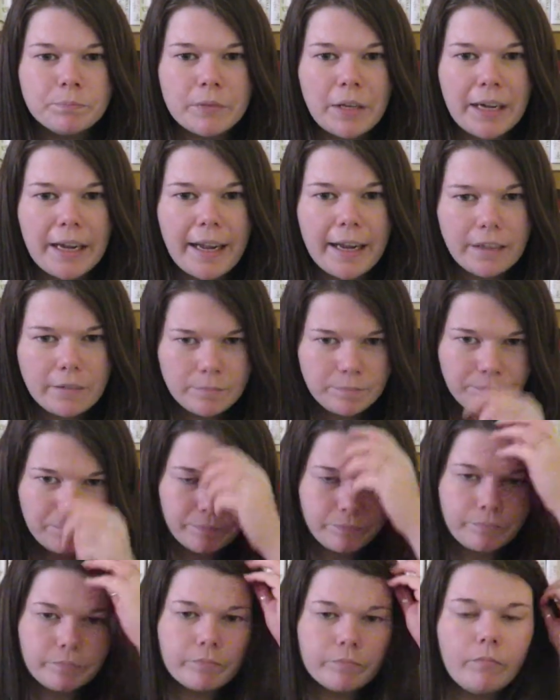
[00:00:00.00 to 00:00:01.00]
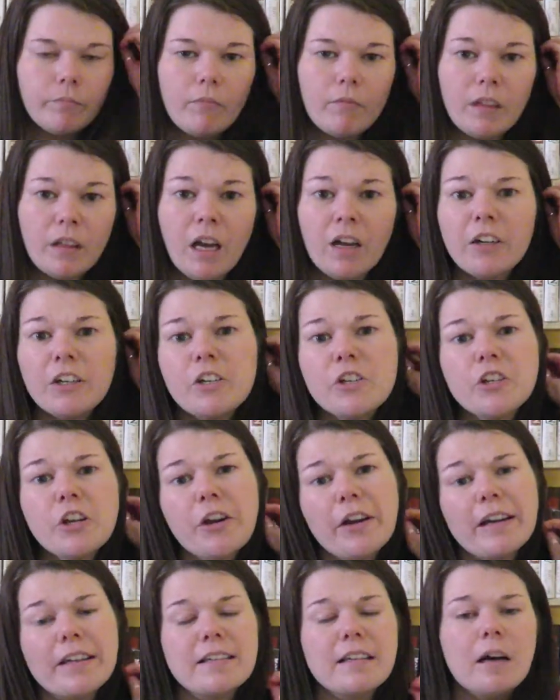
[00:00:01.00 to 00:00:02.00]
Okay, I'm going to show
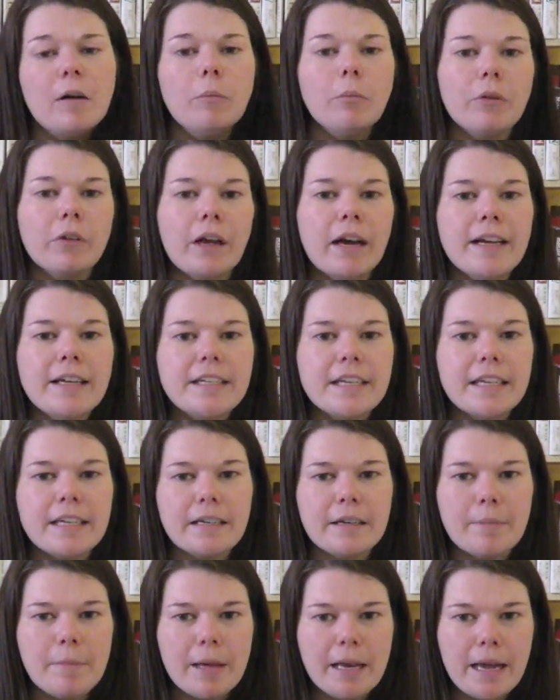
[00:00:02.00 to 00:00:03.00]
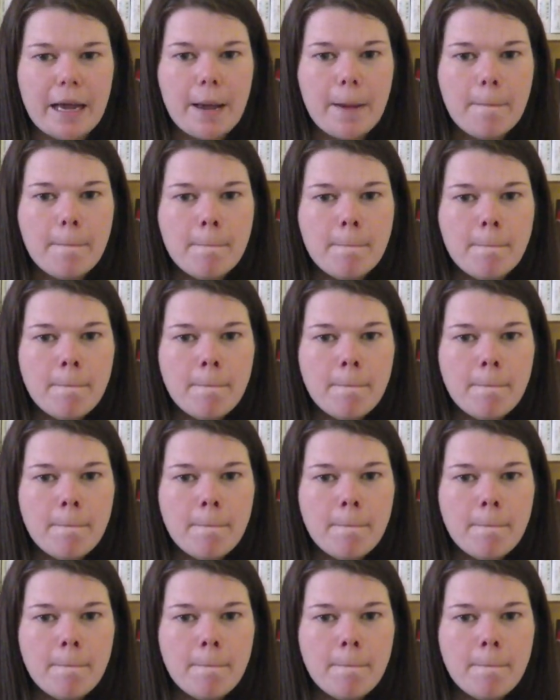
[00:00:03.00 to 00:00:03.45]
you an example that I did in a minute.